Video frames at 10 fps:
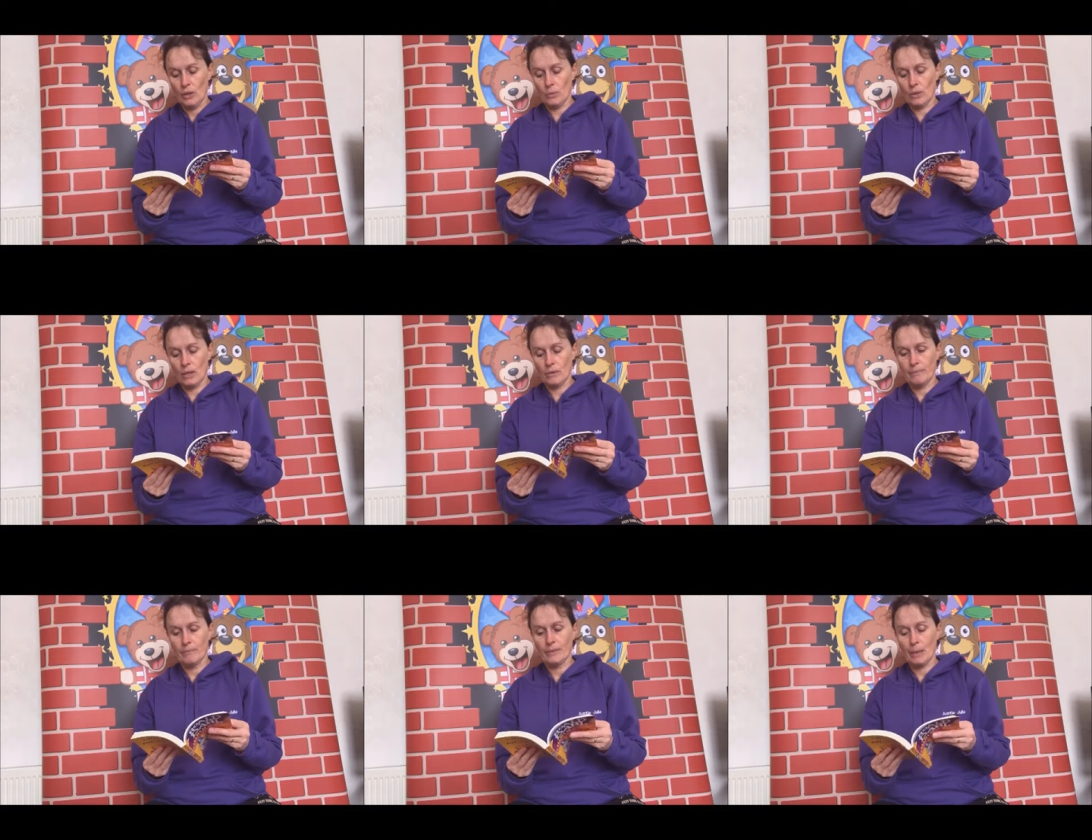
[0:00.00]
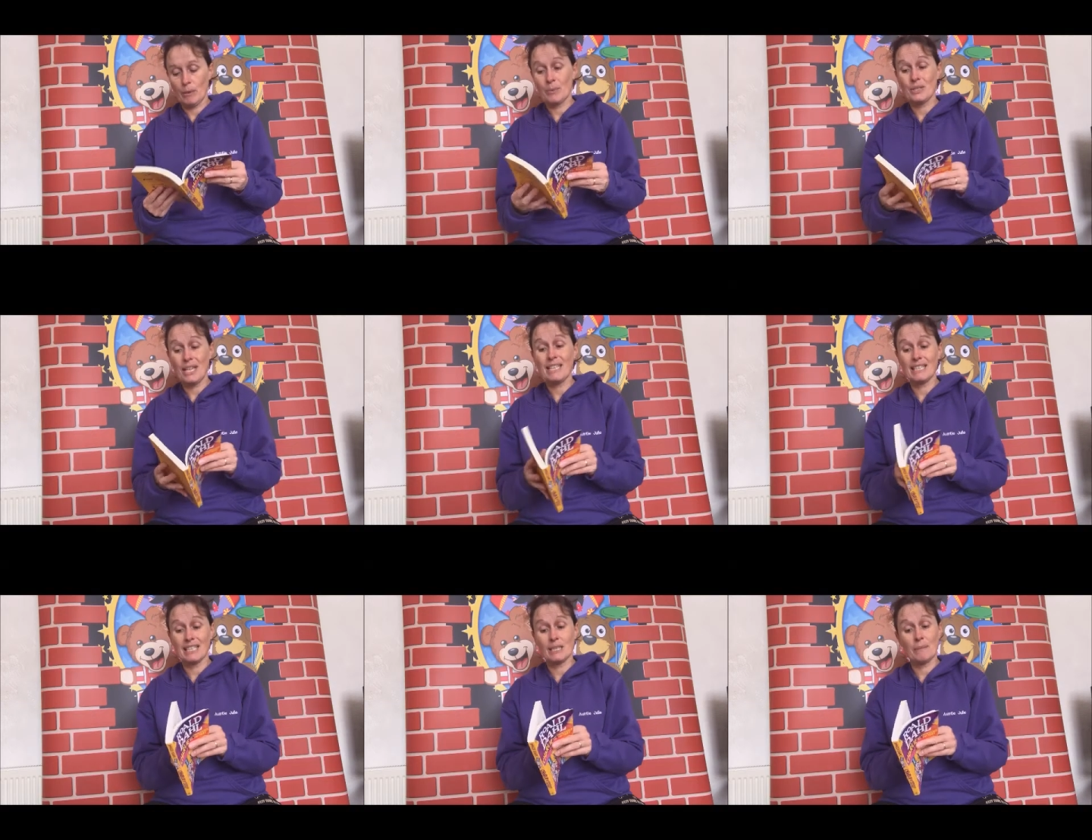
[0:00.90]
although they were
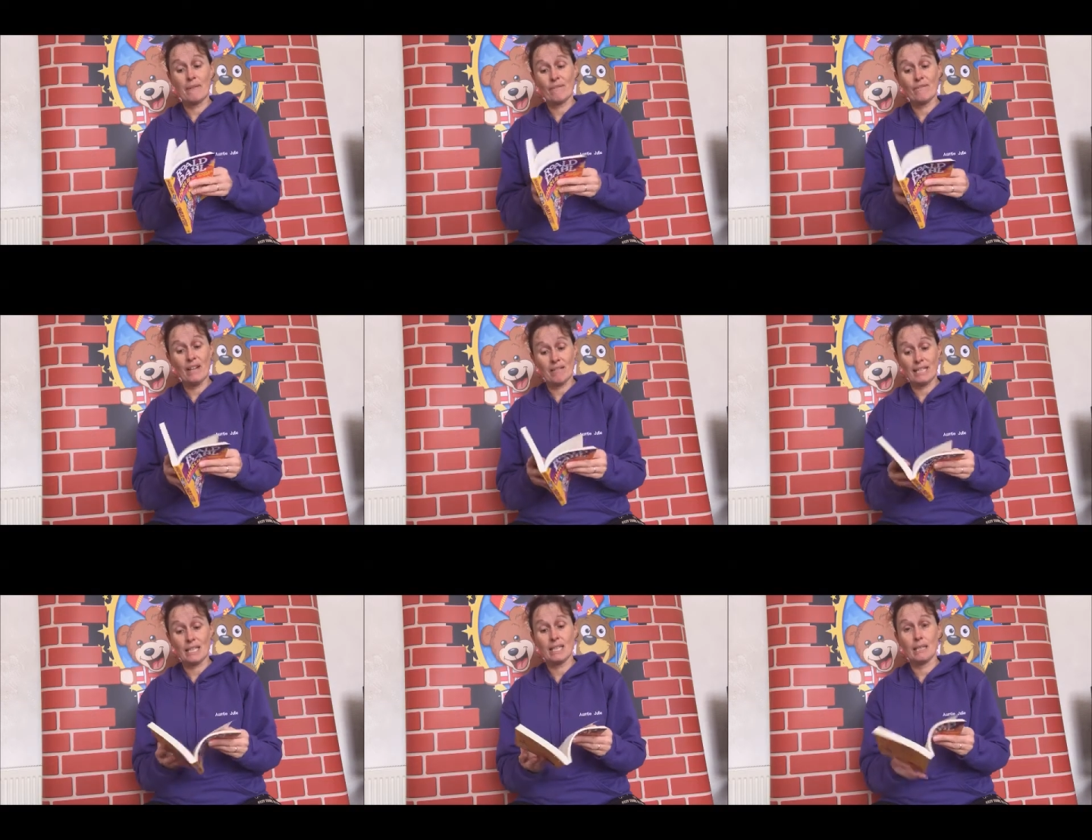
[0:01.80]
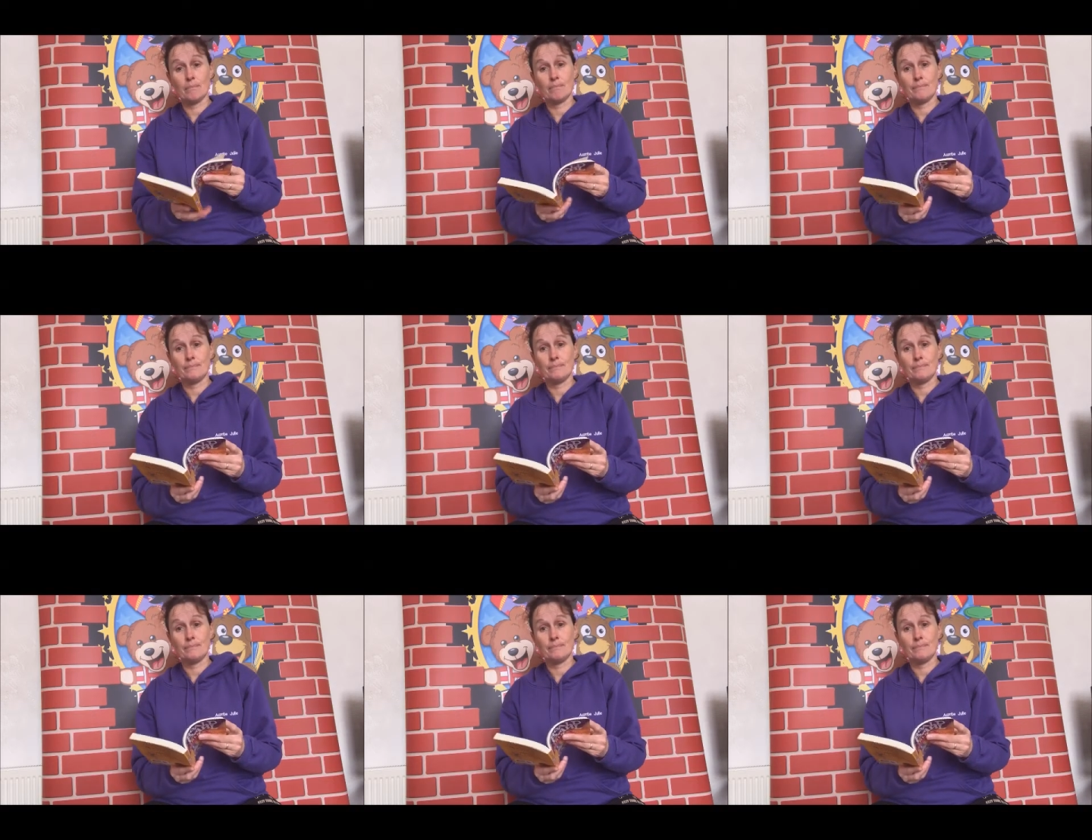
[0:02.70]
pretending to be very calm.